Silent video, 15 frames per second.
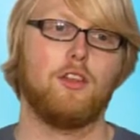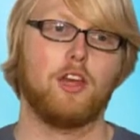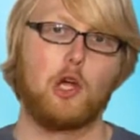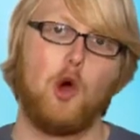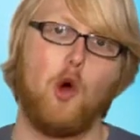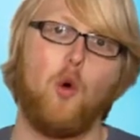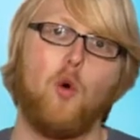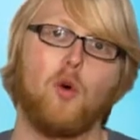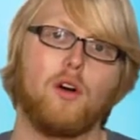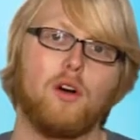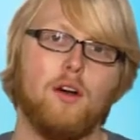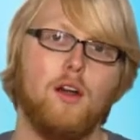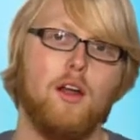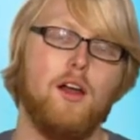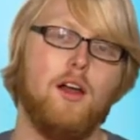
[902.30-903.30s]

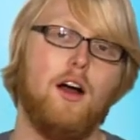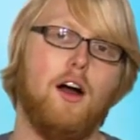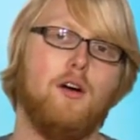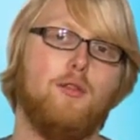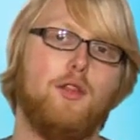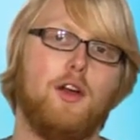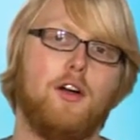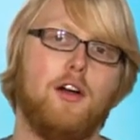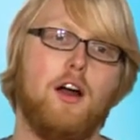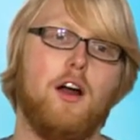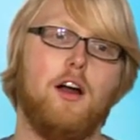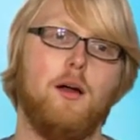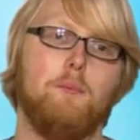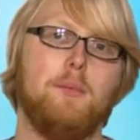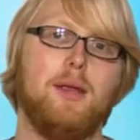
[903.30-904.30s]
core of their
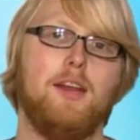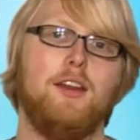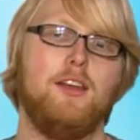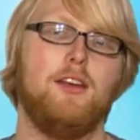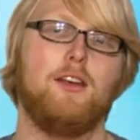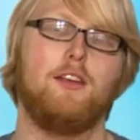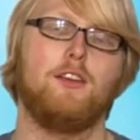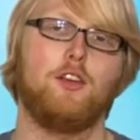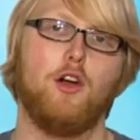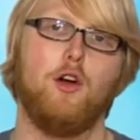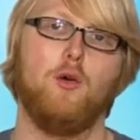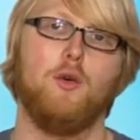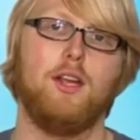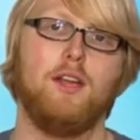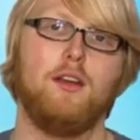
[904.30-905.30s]
media
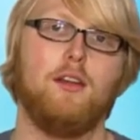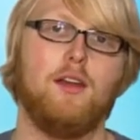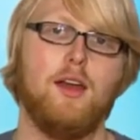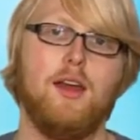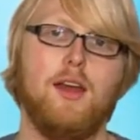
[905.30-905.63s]
encoding.